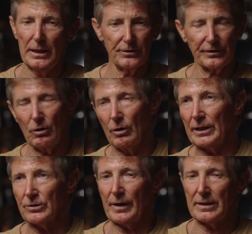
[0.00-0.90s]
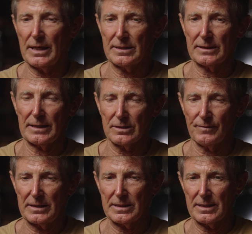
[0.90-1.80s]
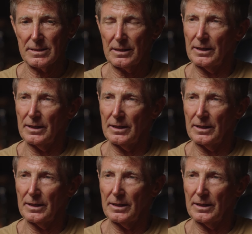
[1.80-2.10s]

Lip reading: He said, oh, that's fantastic, that's fantastic.